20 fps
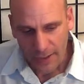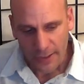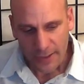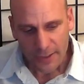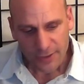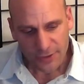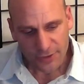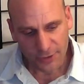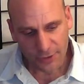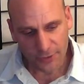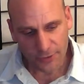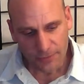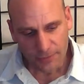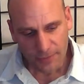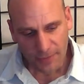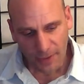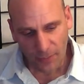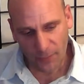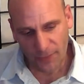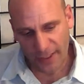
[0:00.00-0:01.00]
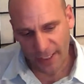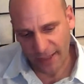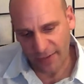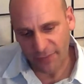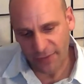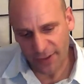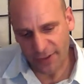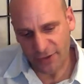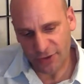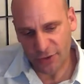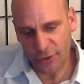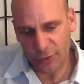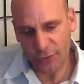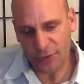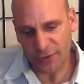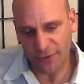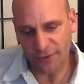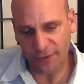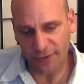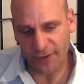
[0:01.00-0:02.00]
So we have these two
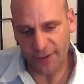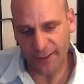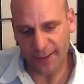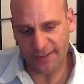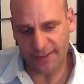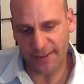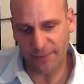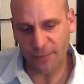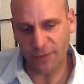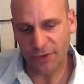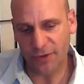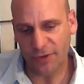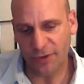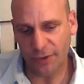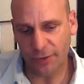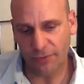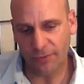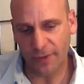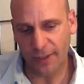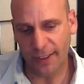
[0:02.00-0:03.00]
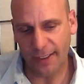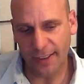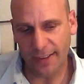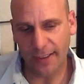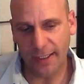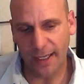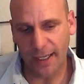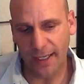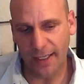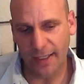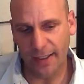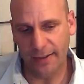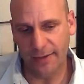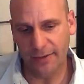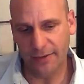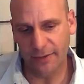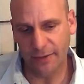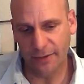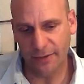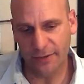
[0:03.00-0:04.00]
different assumptions that are running
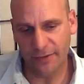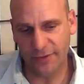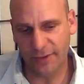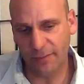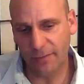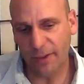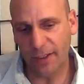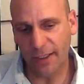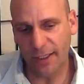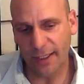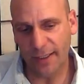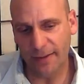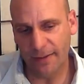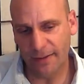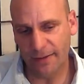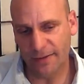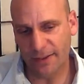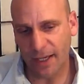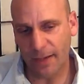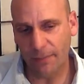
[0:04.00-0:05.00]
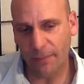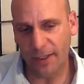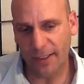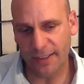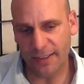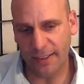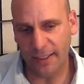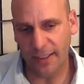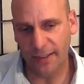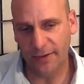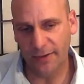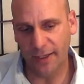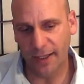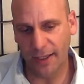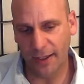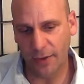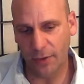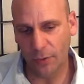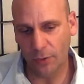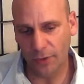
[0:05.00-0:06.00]
similarly side by side
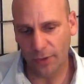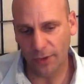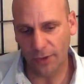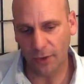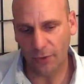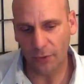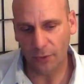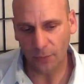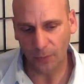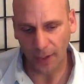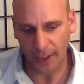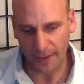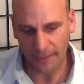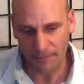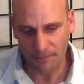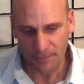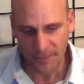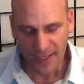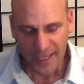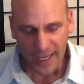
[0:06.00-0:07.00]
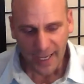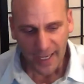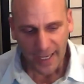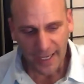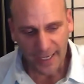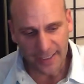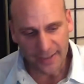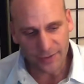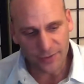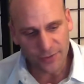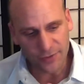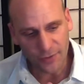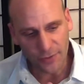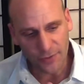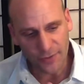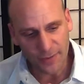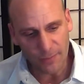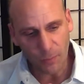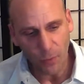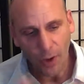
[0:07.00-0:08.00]
all along the way. And so
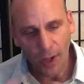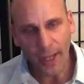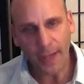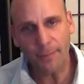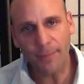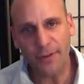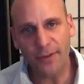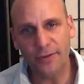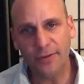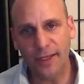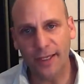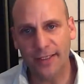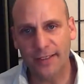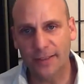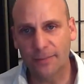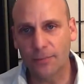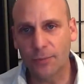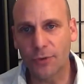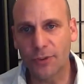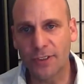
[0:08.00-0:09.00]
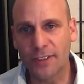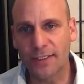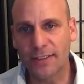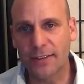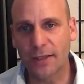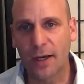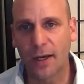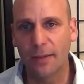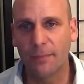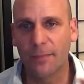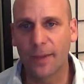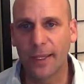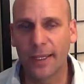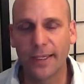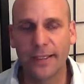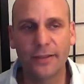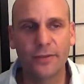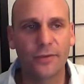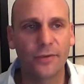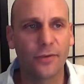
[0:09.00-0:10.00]
then what happens at some point in time
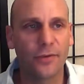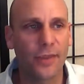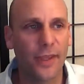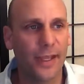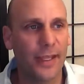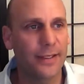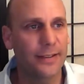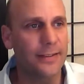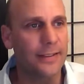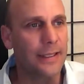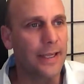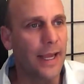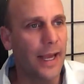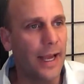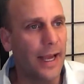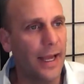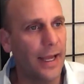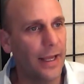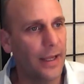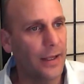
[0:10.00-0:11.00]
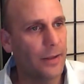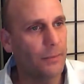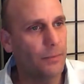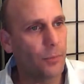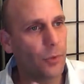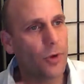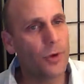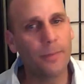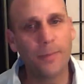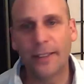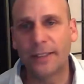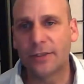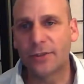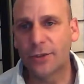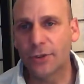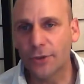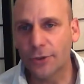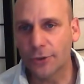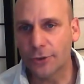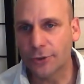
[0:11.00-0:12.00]
is that boy meets
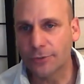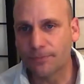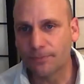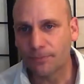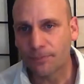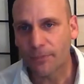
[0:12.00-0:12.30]
girl.